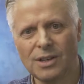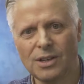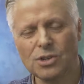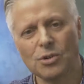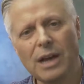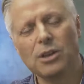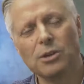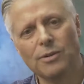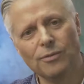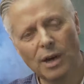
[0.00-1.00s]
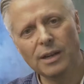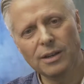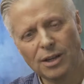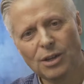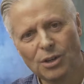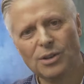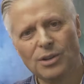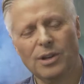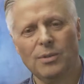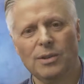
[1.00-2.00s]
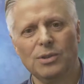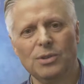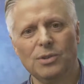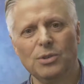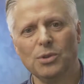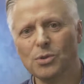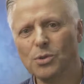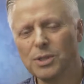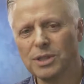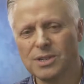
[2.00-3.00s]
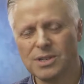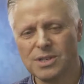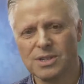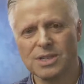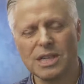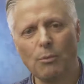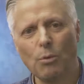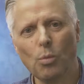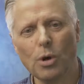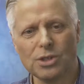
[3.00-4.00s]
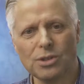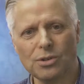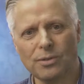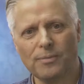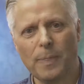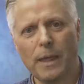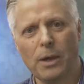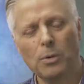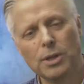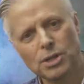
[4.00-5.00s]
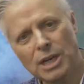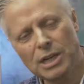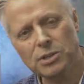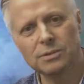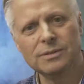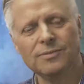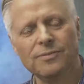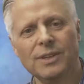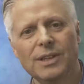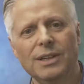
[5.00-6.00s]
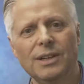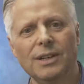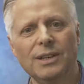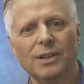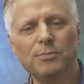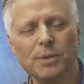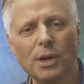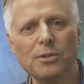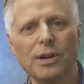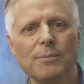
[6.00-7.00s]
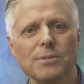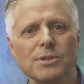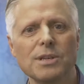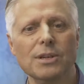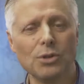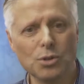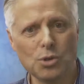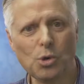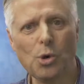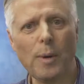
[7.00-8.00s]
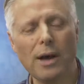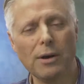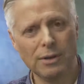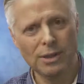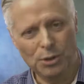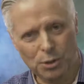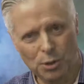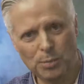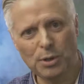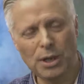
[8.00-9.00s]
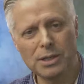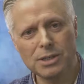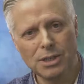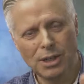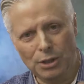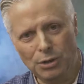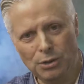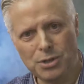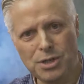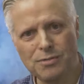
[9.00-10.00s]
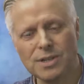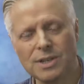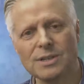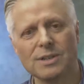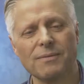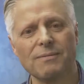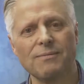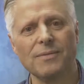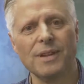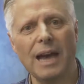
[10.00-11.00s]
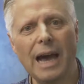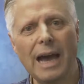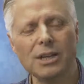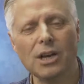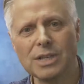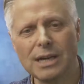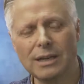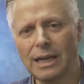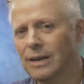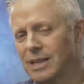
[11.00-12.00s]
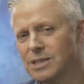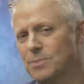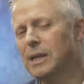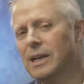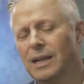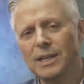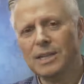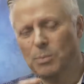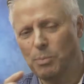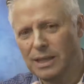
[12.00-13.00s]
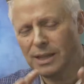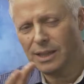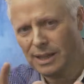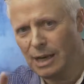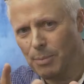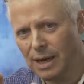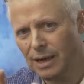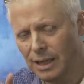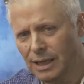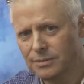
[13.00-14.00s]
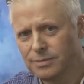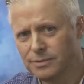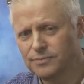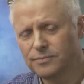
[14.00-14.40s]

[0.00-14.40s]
So now you invite your audience to come and watch you with a schedule of programs that talk about your product and your services. And it goes out live. Now there's a big thing about live.